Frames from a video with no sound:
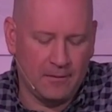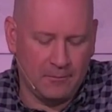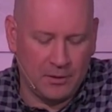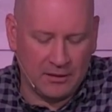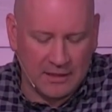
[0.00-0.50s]

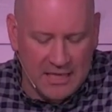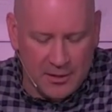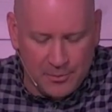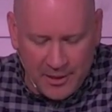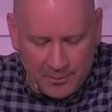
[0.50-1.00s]
but
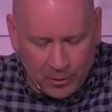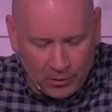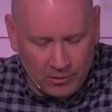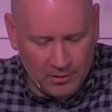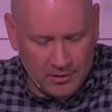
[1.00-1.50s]
lead
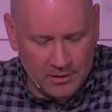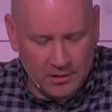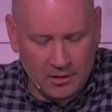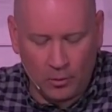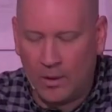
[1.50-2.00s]
people
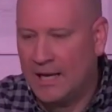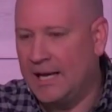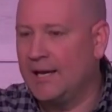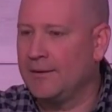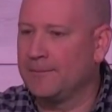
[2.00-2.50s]

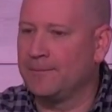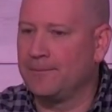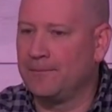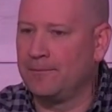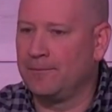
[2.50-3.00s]
away
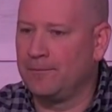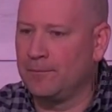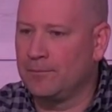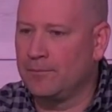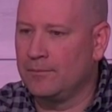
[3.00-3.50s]

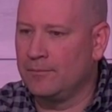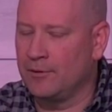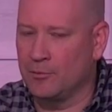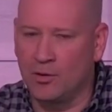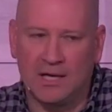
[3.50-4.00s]

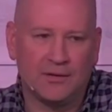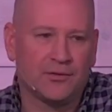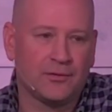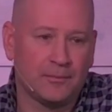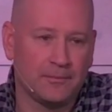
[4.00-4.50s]
from
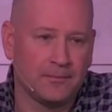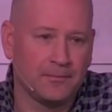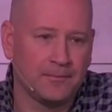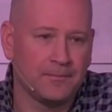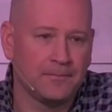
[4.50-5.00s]
Christ.
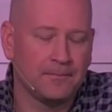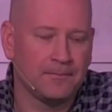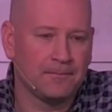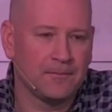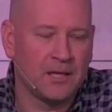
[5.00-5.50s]

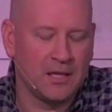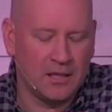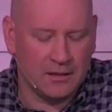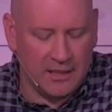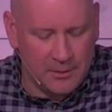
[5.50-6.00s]

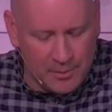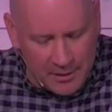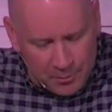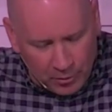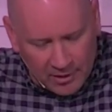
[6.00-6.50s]
Lead
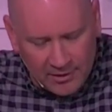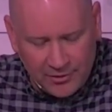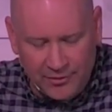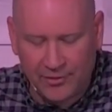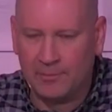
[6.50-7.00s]
people
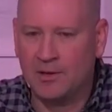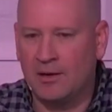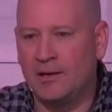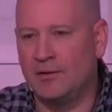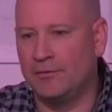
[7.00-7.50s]
into some
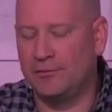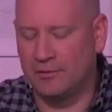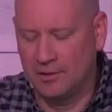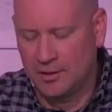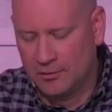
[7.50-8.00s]
kind of
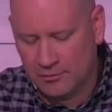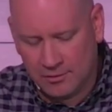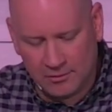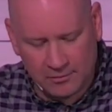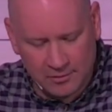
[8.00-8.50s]

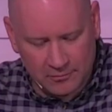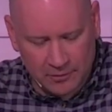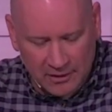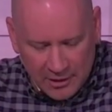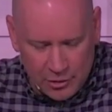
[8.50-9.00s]

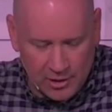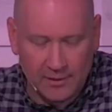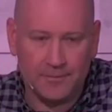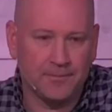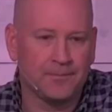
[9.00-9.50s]

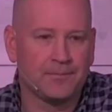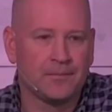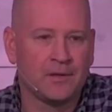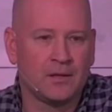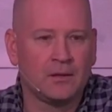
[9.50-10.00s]
religion
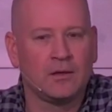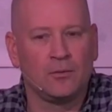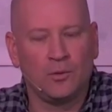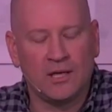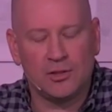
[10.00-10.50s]

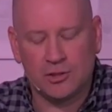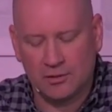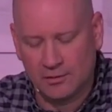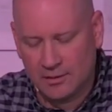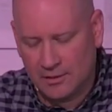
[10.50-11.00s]
in which
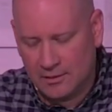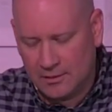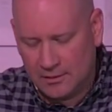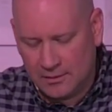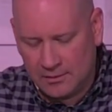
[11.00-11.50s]

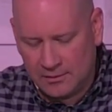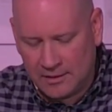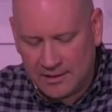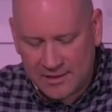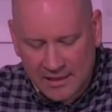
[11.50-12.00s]

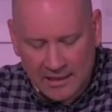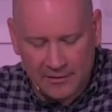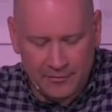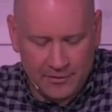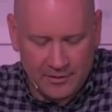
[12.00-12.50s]
they
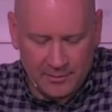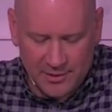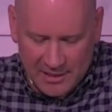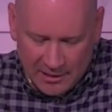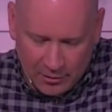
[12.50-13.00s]
save
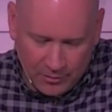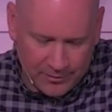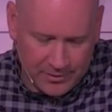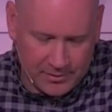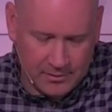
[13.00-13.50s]

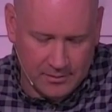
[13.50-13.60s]
themselves.